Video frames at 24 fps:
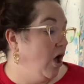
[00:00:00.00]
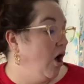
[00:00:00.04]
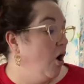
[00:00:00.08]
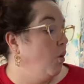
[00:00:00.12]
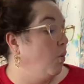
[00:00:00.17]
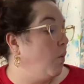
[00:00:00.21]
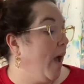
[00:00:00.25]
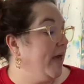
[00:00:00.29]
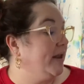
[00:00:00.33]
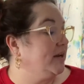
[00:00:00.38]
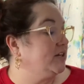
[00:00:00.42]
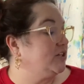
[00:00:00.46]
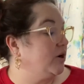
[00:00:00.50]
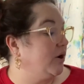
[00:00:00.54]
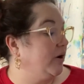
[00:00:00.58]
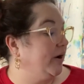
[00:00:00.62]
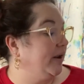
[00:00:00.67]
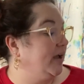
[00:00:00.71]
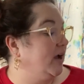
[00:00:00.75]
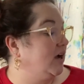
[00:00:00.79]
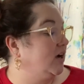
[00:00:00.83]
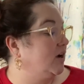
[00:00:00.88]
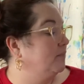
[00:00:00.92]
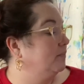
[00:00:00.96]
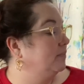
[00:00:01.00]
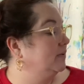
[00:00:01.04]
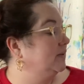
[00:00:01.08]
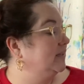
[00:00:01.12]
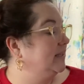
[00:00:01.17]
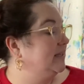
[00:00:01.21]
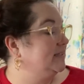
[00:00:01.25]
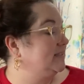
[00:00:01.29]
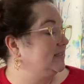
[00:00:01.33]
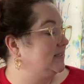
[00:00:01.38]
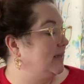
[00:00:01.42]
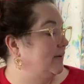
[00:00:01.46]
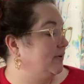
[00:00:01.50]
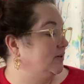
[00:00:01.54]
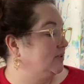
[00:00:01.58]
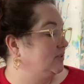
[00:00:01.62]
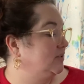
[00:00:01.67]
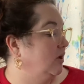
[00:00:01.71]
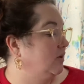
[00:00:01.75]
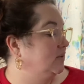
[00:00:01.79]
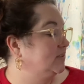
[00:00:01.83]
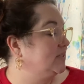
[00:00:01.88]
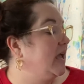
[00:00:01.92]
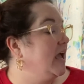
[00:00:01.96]
when, turning a complete
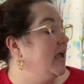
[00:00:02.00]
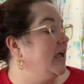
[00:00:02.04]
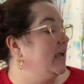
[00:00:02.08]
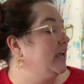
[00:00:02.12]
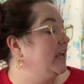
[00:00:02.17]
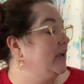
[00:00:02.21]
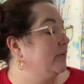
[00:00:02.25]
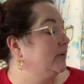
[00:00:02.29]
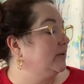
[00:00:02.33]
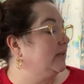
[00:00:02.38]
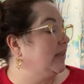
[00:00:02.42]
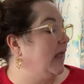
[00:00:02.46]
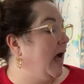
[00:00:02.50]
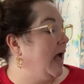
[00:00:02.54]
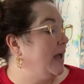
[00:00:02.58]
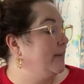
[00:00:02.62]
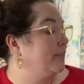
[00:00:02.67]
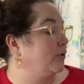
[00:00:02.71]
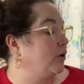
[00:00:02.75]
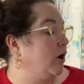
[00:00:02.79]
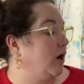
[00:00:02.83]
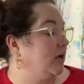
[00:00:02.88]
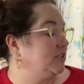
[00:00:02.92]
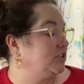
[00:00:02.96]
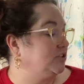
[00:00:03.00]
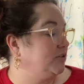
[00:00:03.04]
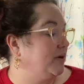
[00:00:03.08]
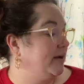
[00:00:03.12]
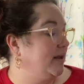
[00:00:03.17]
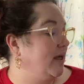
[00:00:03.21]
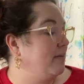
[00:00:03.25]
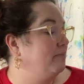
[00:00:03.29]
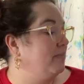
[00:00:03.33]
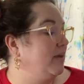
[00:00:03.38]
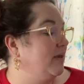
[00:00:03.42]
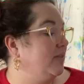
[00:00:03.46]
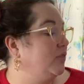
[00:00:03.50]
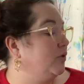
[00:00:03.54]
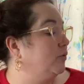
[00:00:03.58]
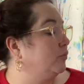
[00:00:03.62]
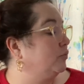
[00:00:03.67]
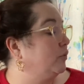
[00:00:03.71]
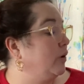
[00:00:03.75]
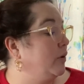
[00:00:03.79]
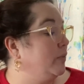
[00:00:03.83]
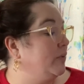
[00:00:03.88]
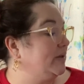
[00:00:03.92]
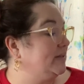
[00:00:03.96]
somersault, he would lie prostrate amid the
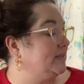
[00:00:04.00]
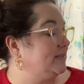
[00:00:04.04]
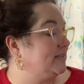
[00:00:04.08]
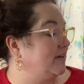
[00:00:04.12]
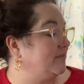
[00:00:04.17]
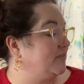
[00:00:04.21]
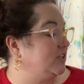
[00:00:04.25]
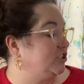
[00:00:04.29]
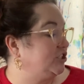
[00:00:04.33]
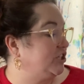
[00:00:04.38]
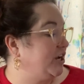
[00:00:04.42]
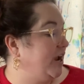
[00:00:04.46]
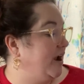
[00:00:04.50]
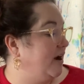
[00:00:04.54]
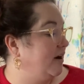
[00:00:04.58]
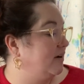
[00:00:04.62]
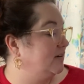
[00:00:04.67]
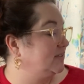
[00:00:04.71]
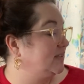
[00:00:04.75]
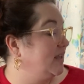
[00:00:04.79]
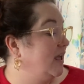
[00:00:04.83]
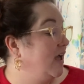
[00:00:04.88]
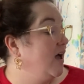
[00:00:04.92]
ruins of the chairs,